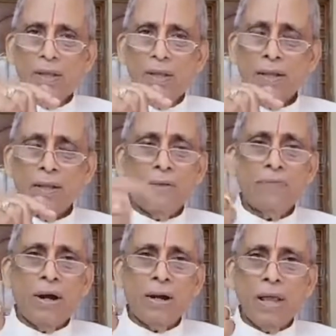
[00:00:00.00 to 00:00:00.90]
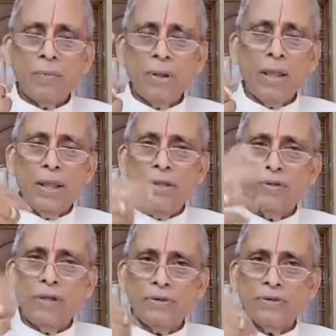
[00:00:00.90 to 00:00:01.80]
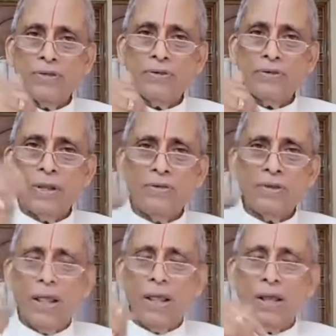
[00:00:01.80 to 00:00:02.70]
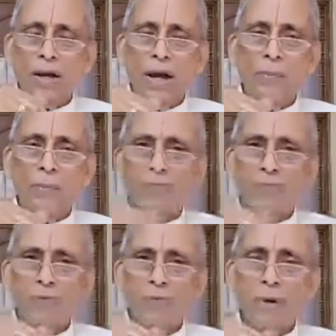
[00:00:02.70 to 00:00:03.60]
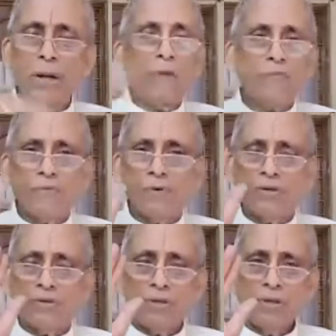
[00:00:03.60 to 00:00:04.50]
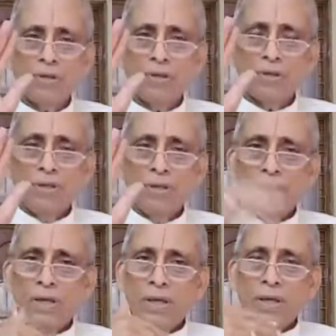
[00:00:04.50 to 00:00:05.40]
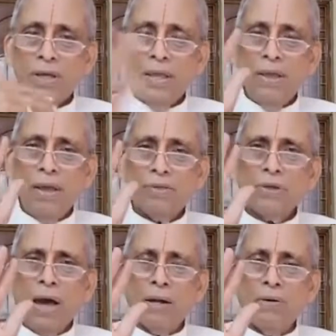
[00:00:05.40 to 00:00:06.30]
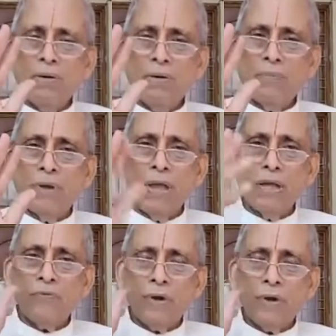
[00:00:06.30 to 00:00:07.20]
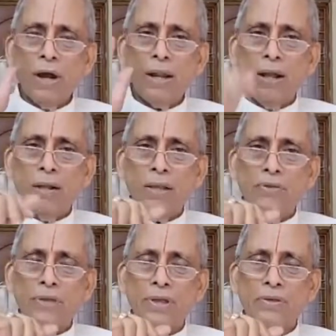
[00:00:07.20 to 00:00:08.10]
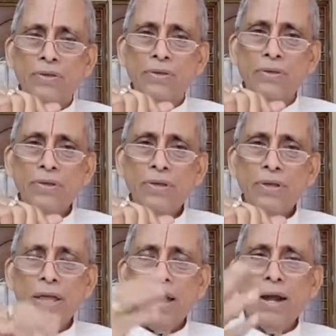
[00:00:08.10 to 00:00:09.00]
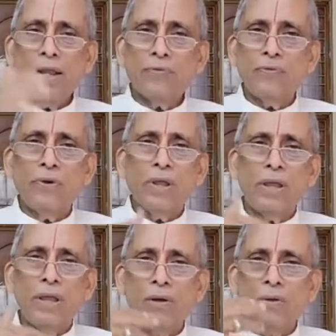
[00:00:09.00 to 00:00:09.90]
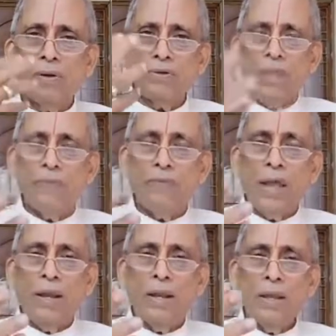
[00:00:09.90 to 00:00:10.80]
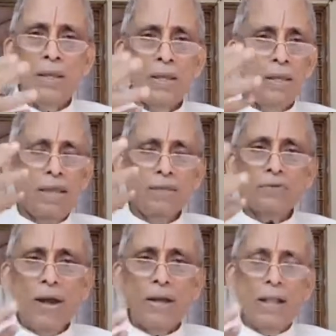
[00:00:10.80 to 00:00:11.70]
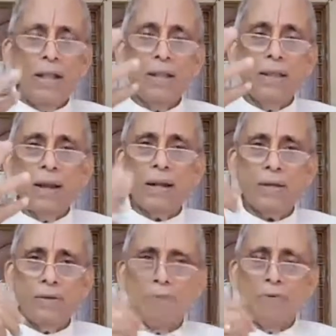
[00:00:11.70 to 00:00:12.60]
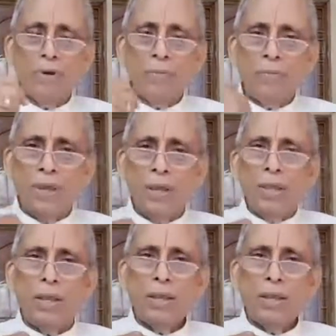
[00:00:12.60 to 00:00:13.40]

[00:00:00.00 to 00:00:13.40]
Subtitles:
that what I am telling is nonsense, and he said, called me a fool. But afterwards, he has gone home, he has forgotten all these things. He had his food, he could sleep well, he is quite healthy and active. Only me.